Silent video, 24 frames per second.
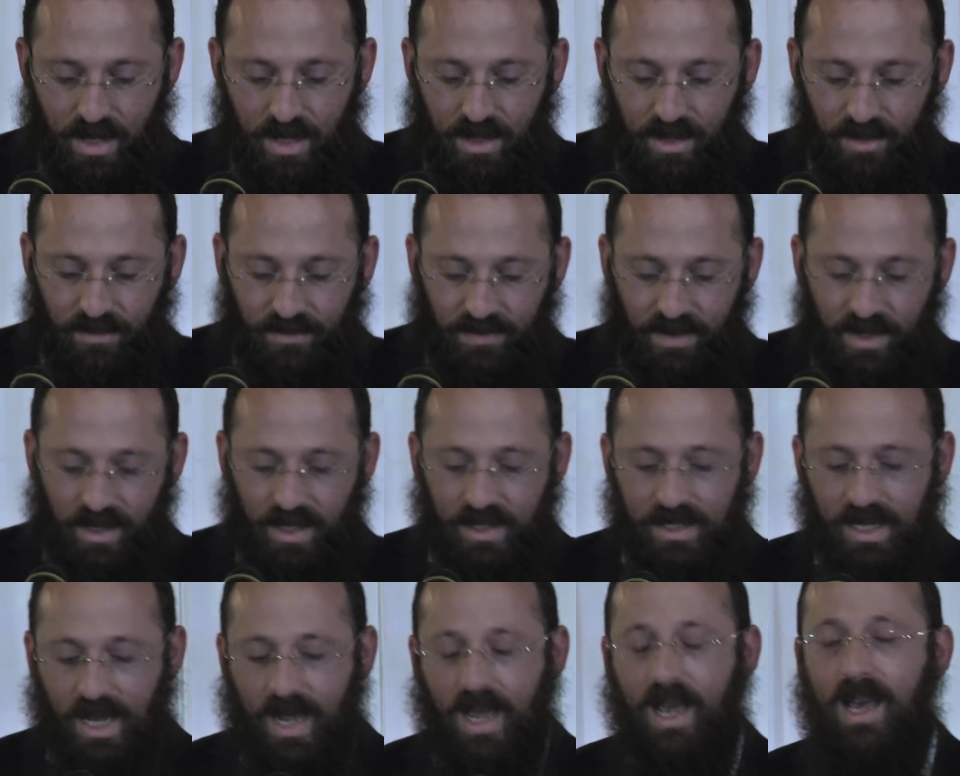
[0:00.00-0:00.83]
The
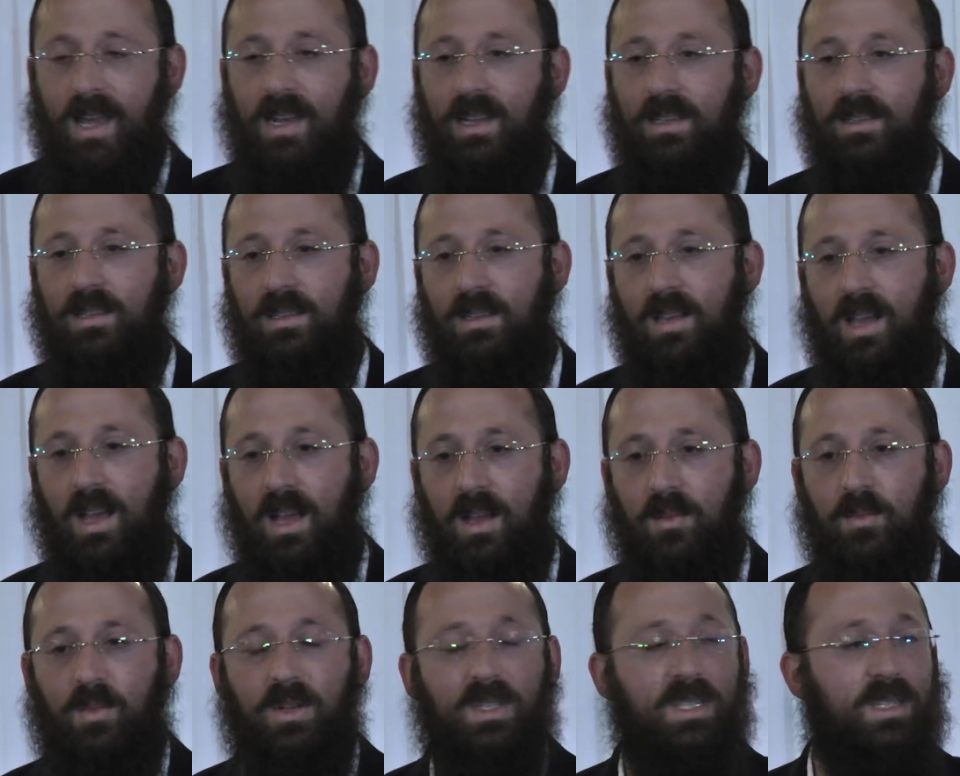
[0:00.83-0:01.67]
feelings I had at the
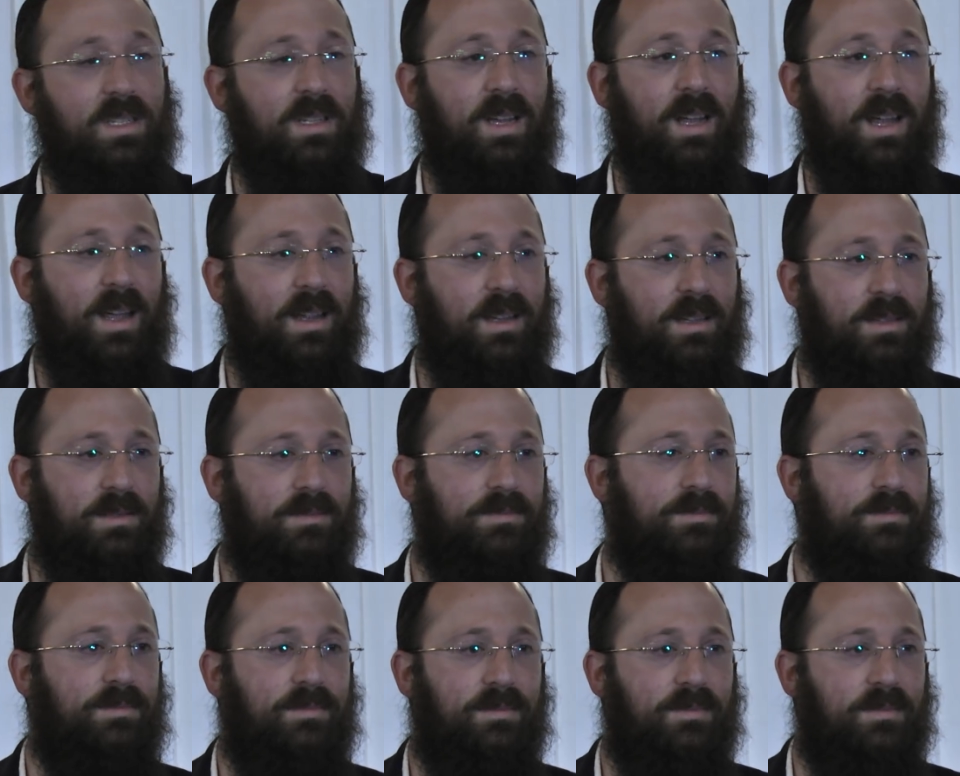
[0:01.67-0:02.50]
time, which
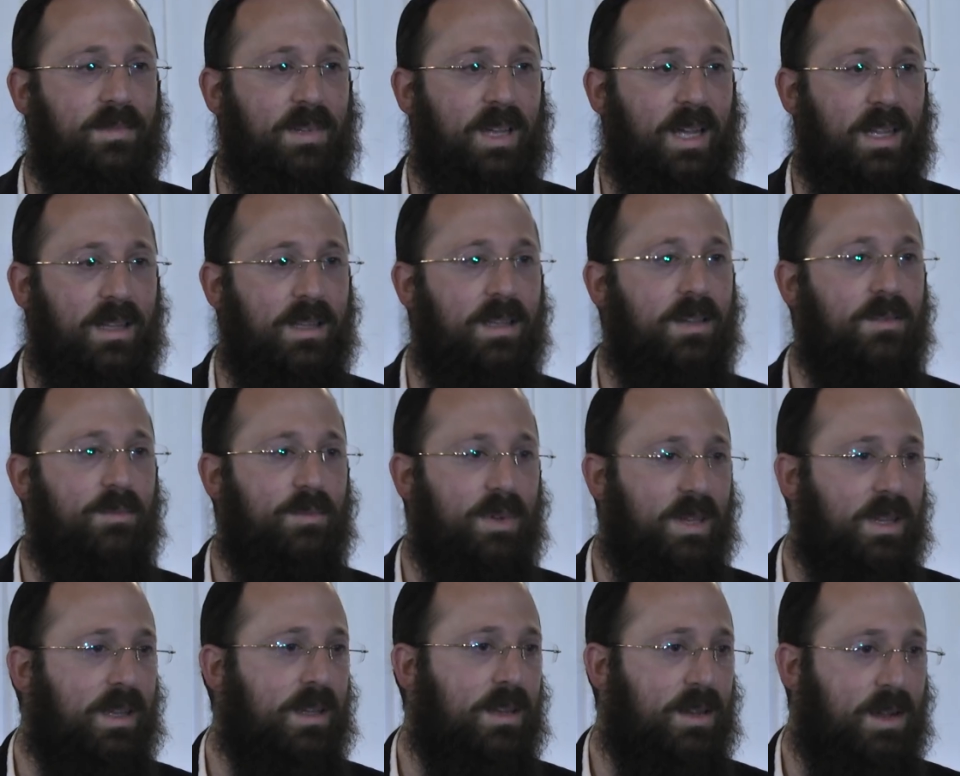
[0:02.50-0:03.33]
I didn't
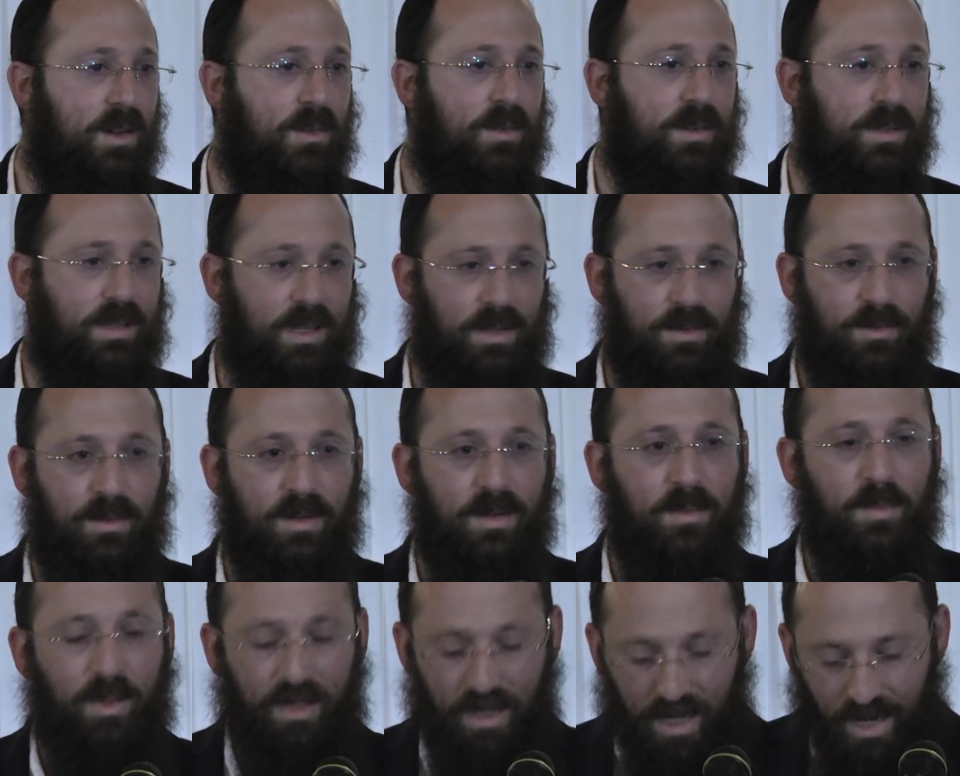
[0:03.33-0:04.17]
really know what they were,
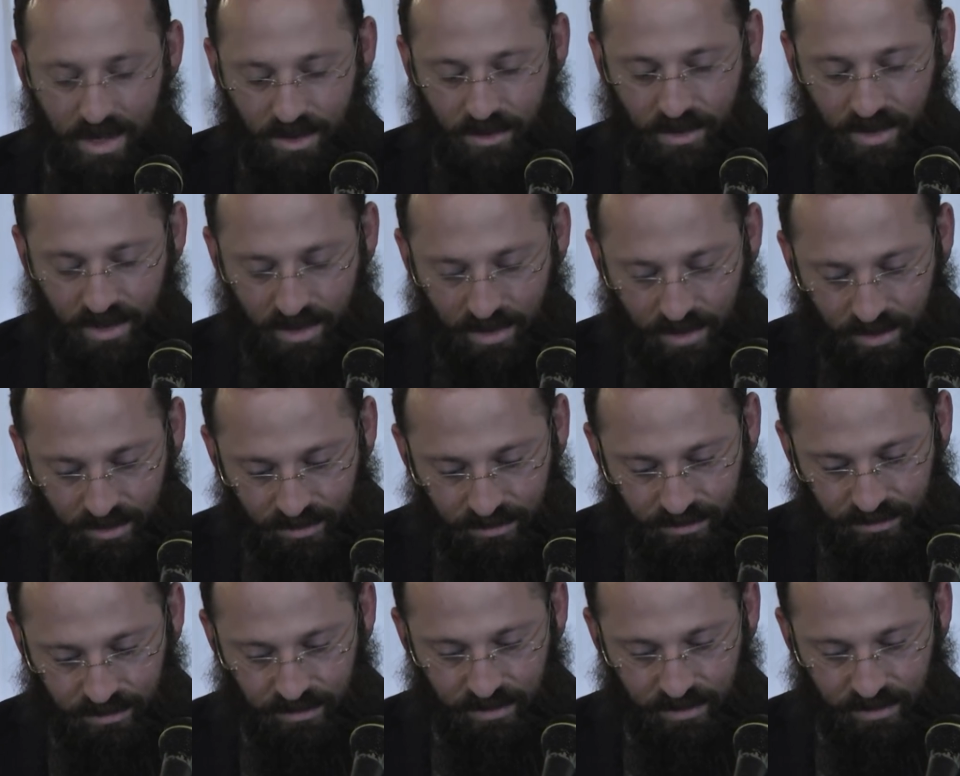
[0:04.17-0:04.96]
but now I know.